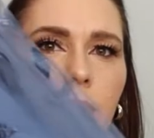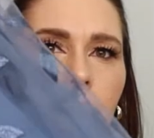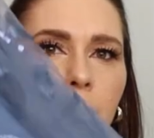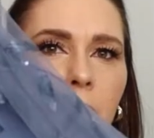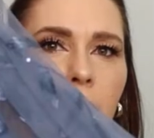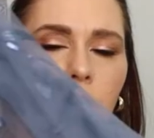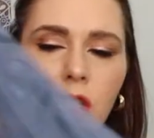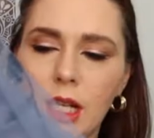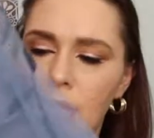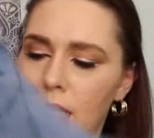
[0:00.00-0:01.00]
the
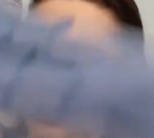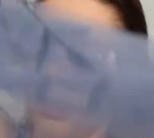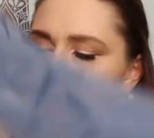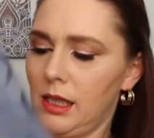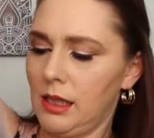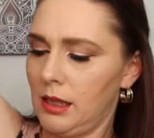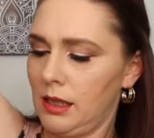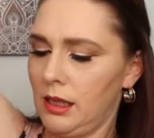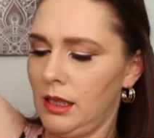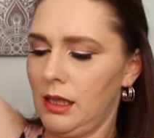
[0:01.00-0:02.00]
mesh and
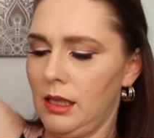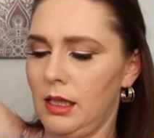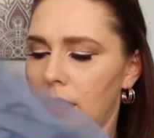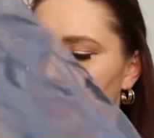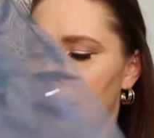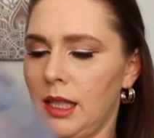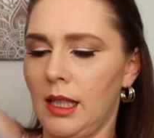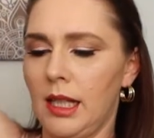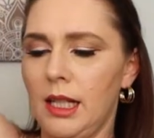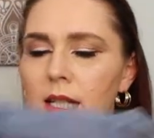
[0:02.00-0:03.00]
the
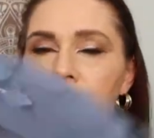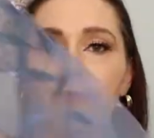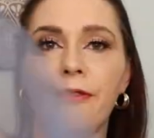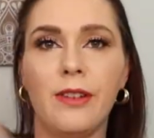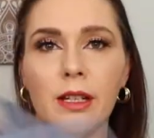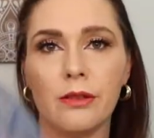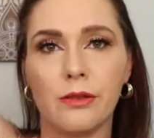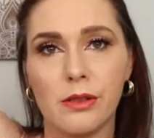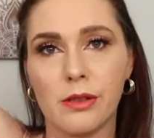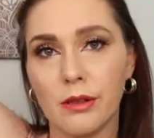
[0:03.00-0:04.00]
inlay. It
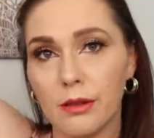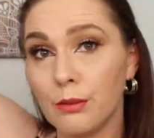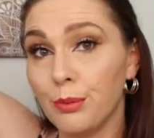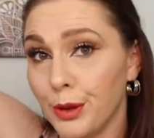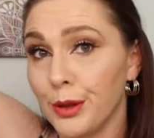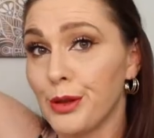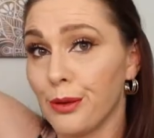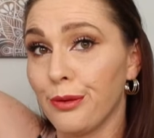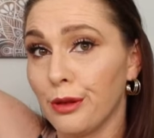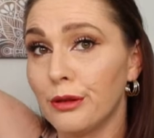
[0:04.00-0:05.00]
feels
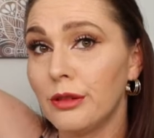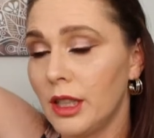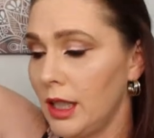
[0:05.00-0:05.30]
beautiful.